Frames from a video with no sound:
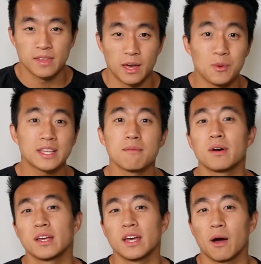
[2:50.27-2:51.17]
And with that
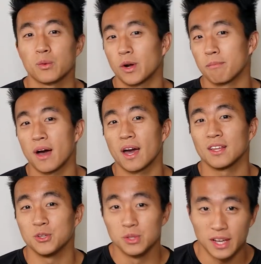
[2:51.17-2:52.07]
money, I would want to buy
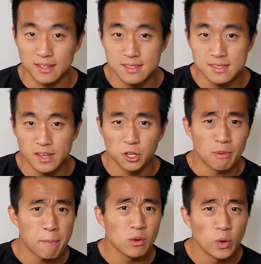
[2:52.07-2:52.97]
new lights. And you
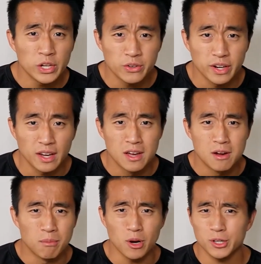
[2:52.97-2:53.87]
might be wondering,
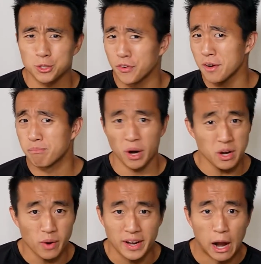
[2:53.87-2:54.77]
Mark, you're very
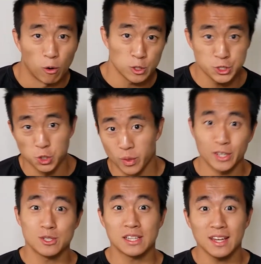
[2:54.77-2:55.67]
bright right now. Aren't you already
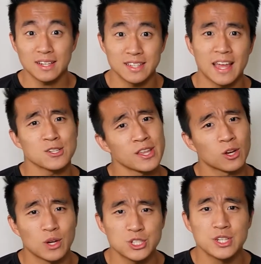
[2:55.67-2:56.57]
using lights? And the answer to that
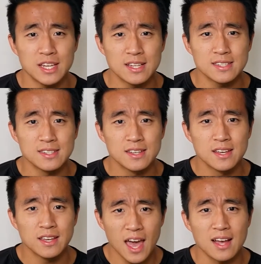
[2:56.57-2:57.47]
question is
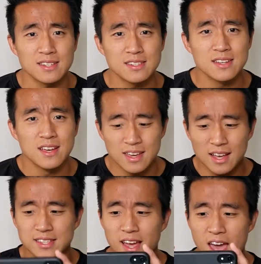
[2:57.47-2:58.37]
yes.
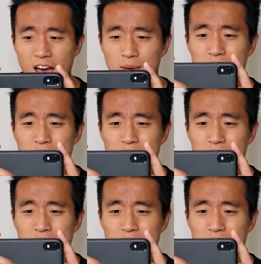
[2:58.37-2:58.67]
Yes, I am.